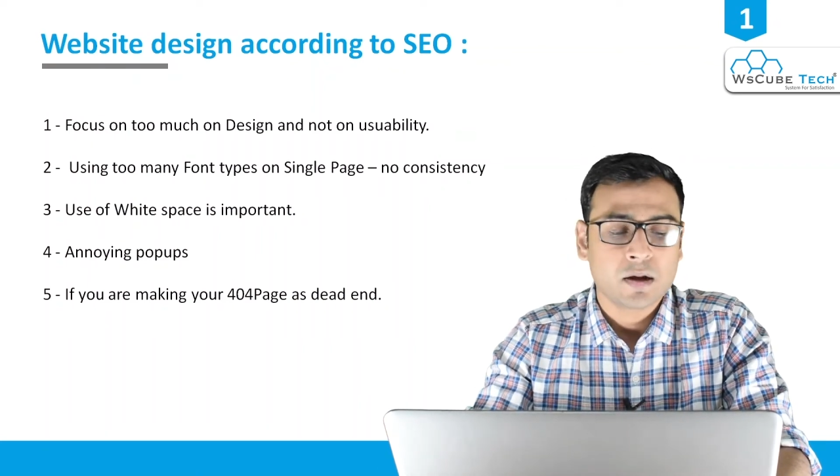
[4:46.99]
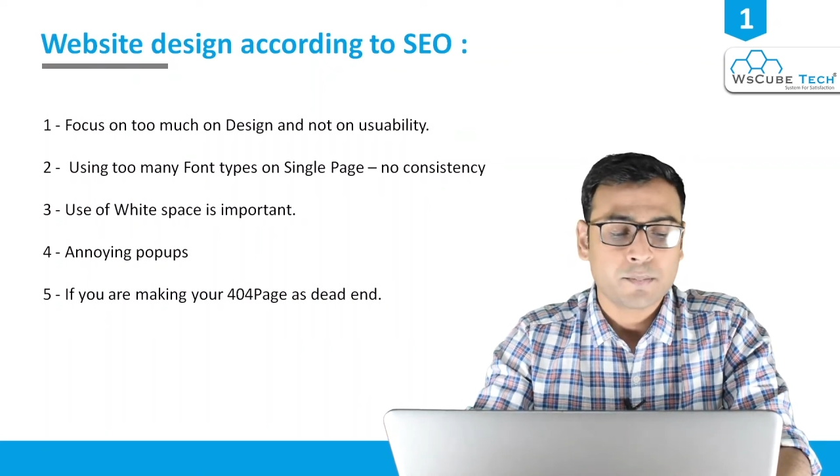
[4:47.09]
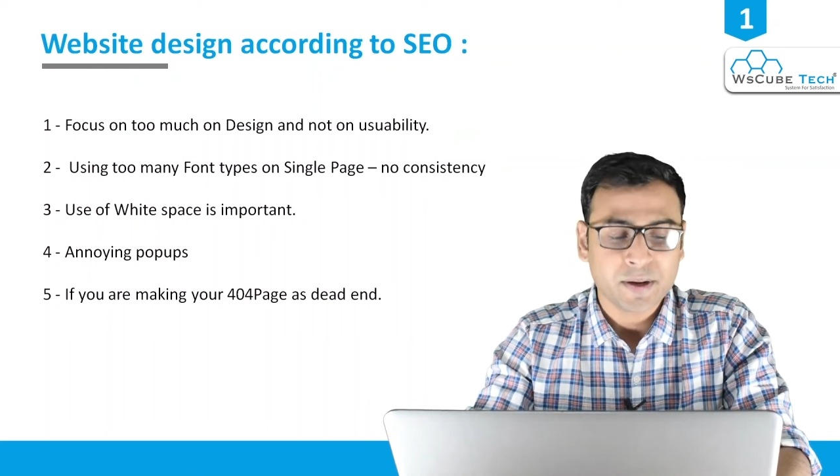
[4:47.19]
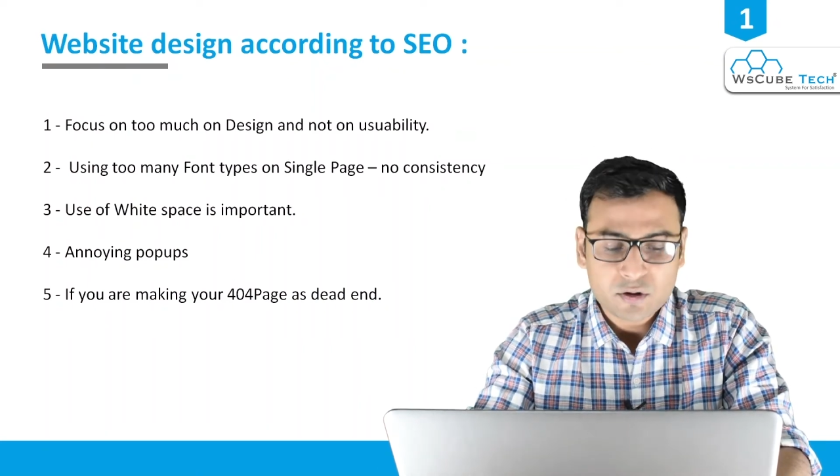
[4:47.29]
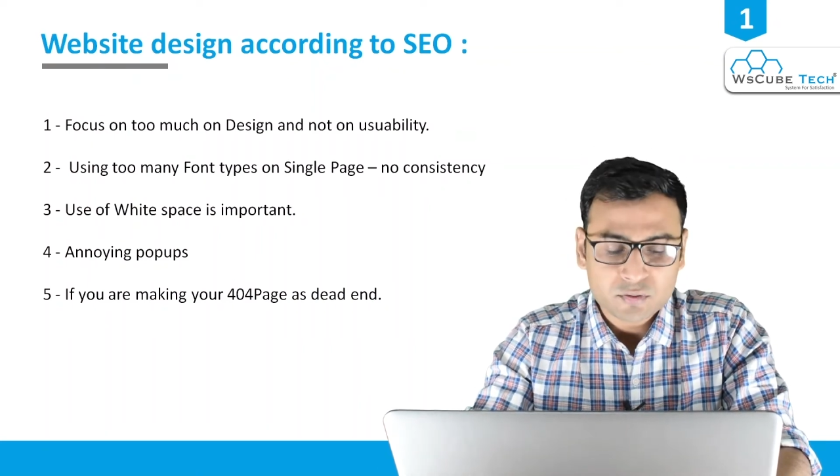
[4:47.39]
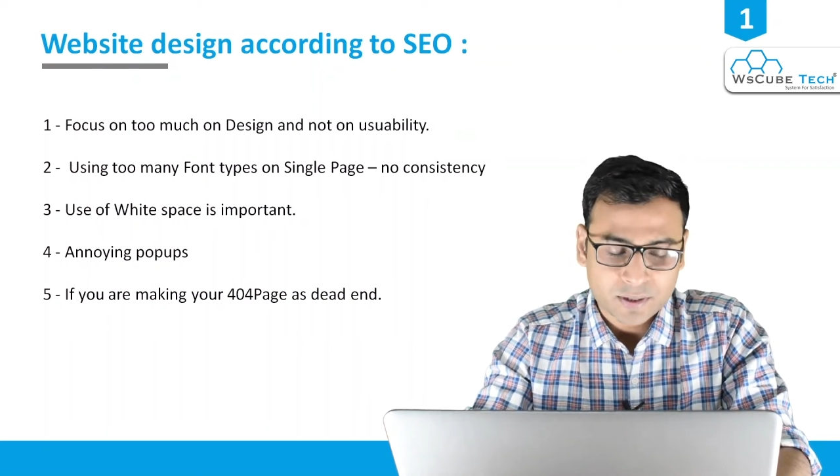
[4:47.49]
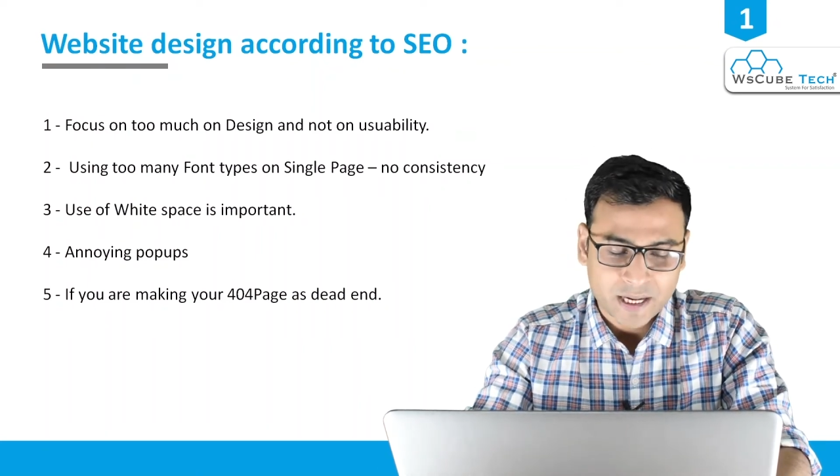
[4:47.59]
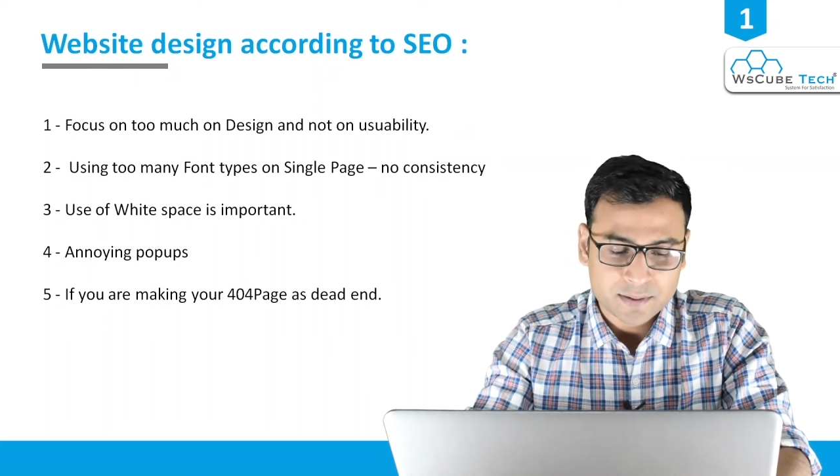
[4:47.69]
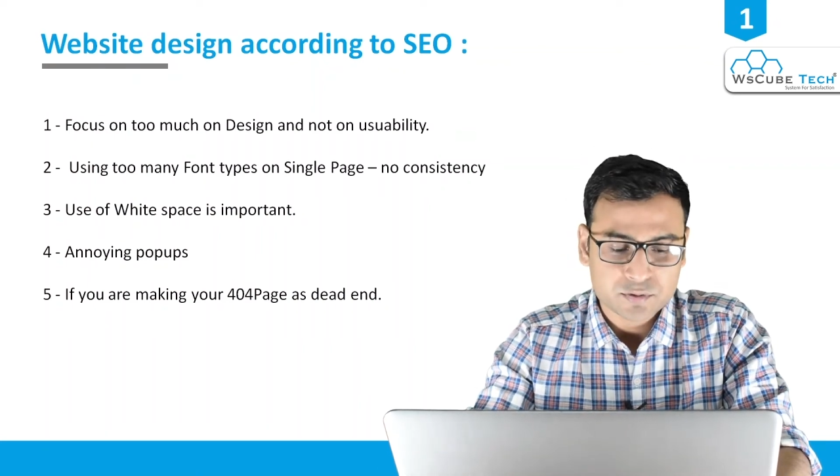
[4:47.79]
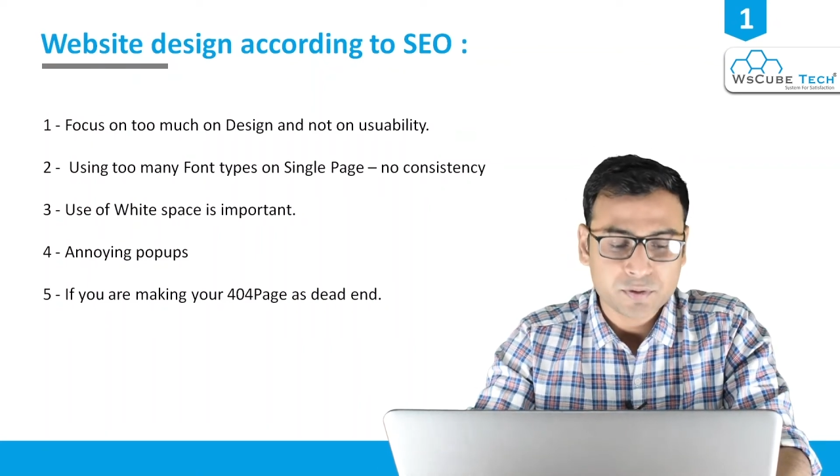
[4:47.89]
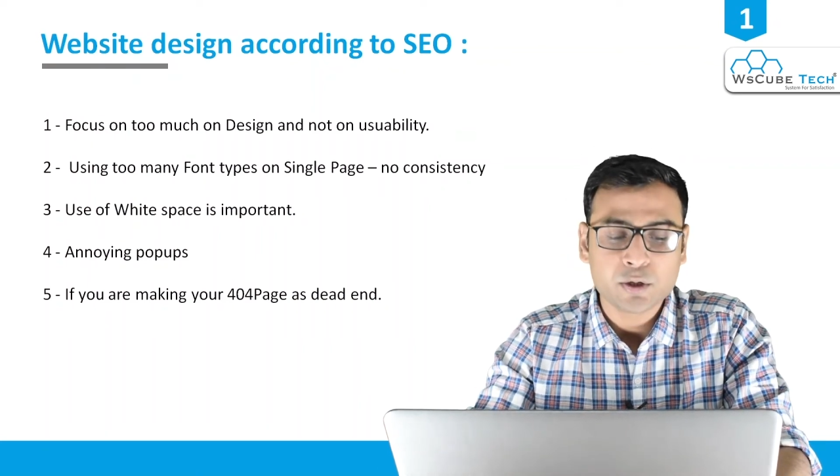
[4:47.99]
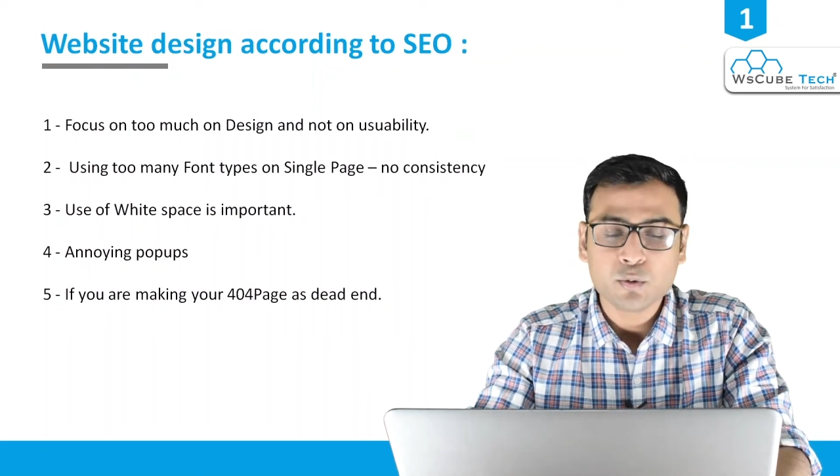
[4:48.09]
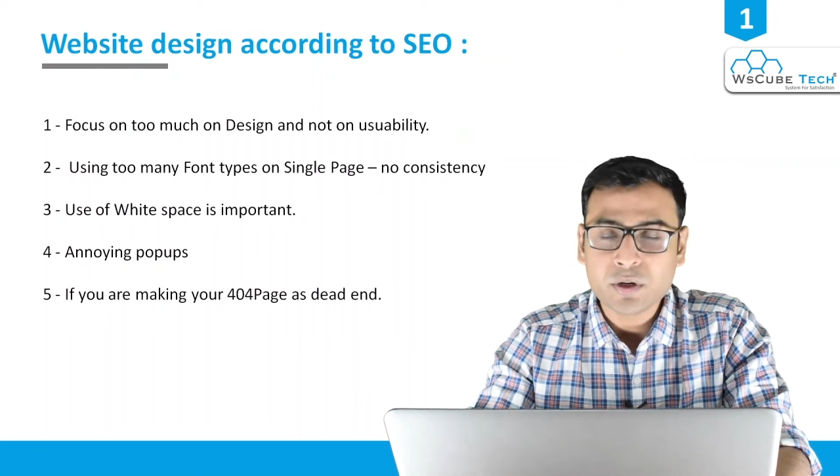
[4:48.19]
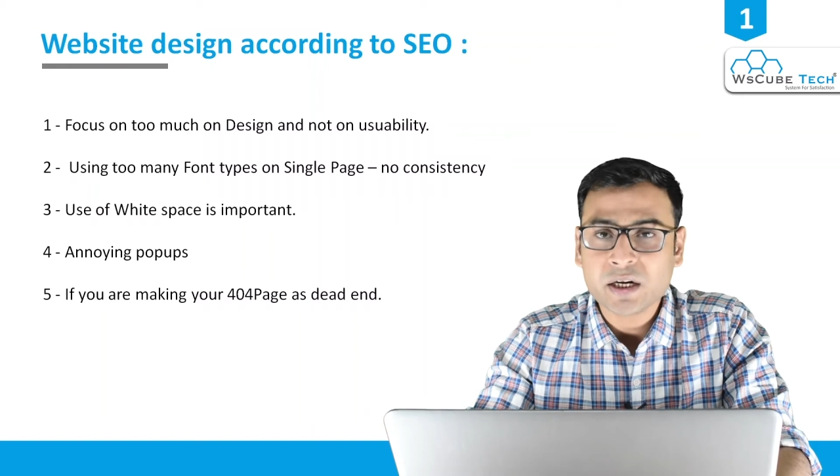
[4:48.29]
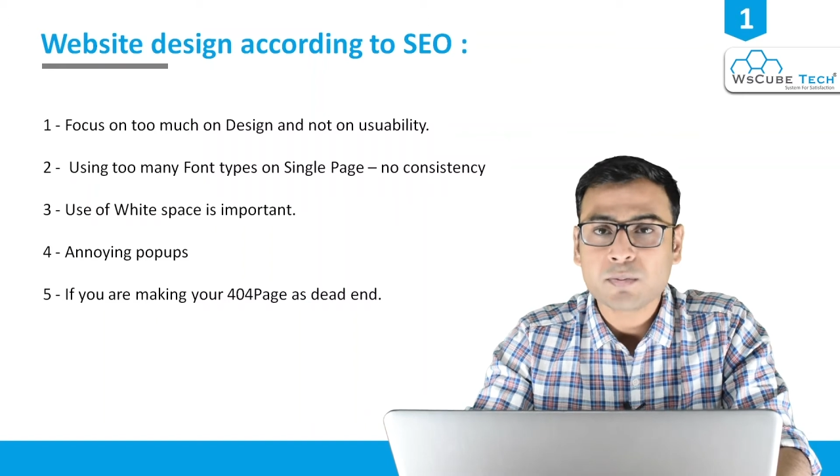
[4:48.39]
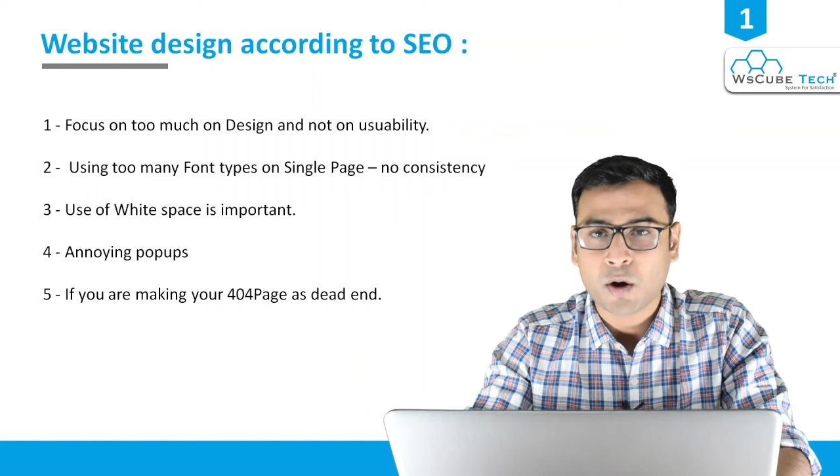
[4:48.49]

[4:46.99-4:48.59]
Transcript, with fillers: many of the times we do need